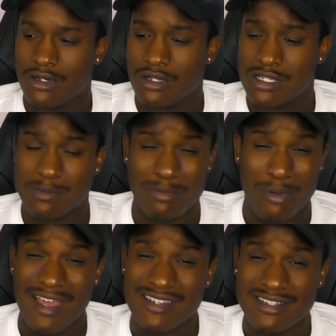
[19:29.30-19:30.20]

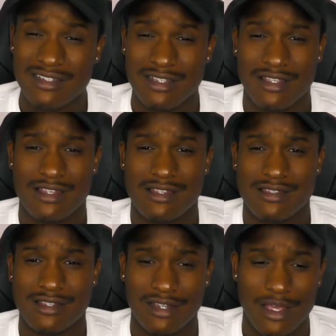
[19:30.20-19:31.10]
especially
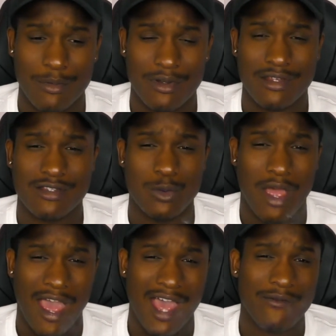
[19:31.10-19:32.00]
celebrities who
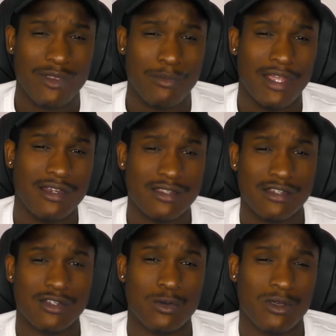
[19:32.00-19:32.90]
have the means to
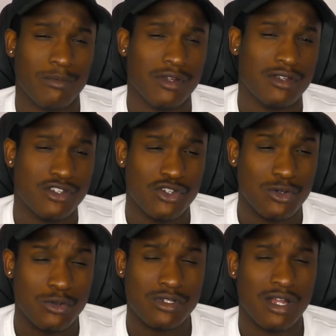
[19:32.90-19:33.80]
do it but
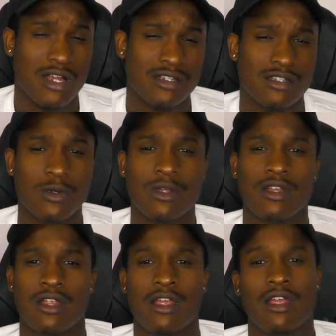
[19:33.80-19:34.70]
choose not to do it,
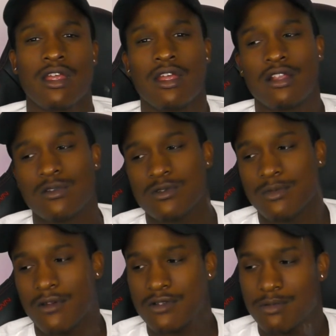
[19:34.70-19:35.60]
lose my
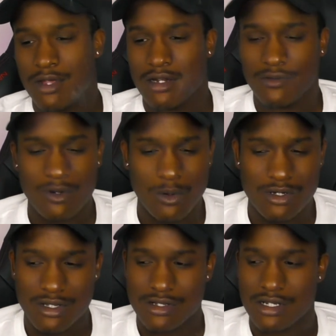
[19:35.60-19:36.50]
respect. Of course,
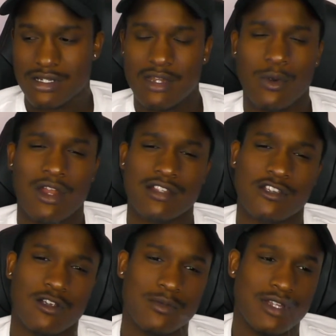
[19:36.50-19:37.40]
there's extenuating
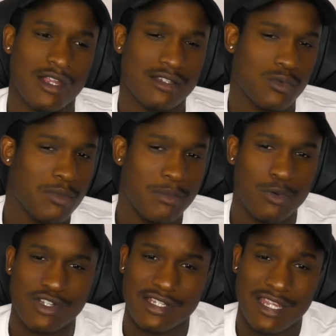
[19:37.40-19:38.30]
circumstances where people
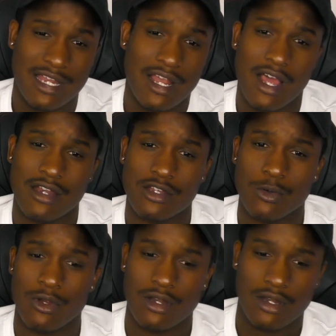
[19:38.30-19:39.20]
just cannot do
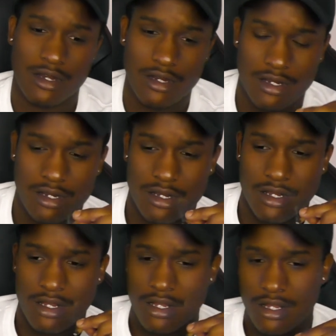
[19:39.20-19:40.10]
it.
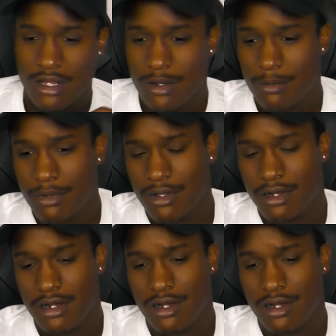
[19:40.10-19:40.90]
But